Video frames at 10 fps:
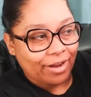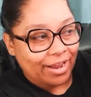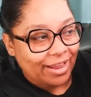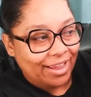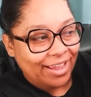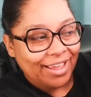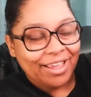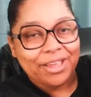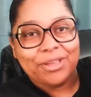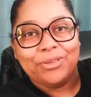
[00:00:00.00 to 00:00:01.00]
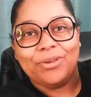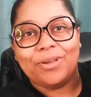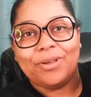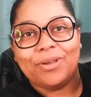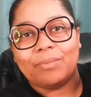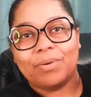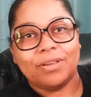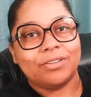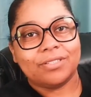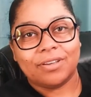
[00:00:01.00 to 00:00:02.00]
right? You could like put
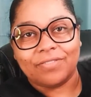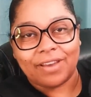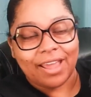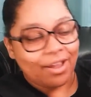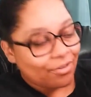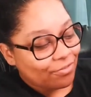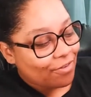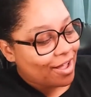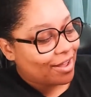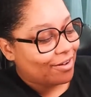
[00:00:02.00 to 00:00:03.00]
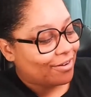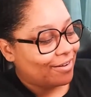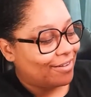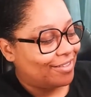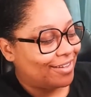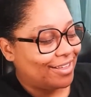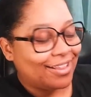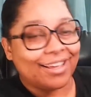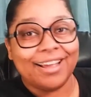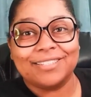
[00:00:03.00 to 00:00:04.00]
your stuff in the air fryer. Look at
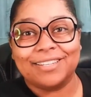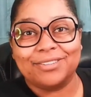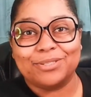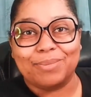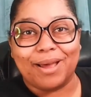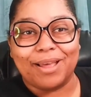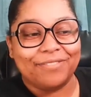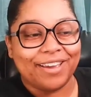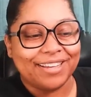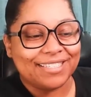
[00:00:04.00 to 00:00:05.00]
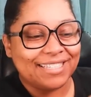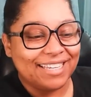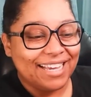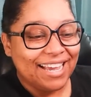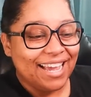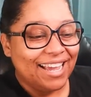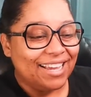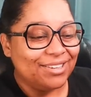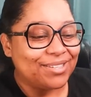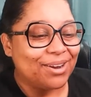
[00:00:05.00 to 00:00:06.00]
that. That has a little smiley face.
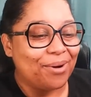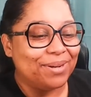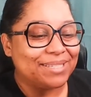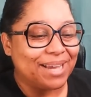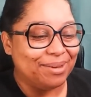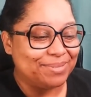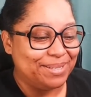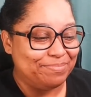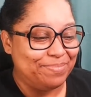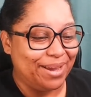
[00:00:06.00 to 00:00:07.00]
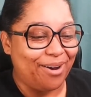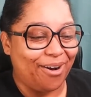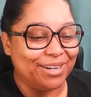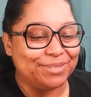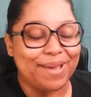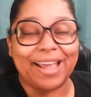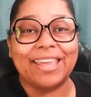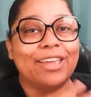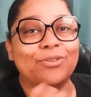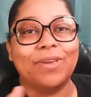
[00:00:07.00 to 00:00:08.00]
He said always comes in big orange bag.
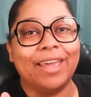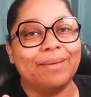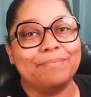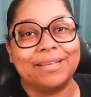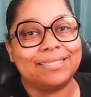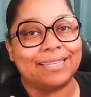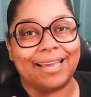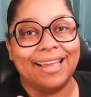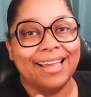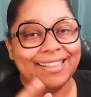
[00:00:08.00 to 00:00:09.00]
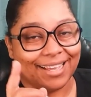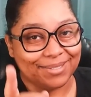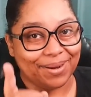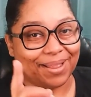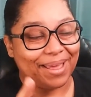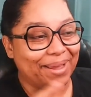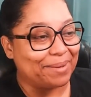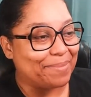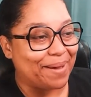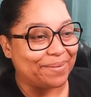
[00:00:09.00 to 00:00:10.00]
Yeah, you can't miss it. That's what I like
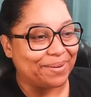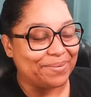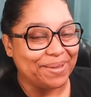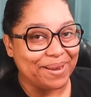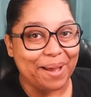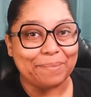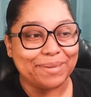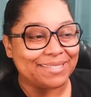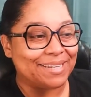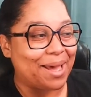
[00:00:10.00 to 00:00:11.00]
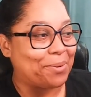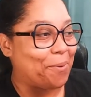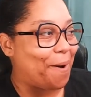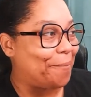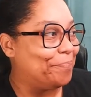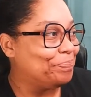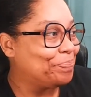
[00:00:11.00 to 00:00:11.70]
about it. You cannot miss it at all.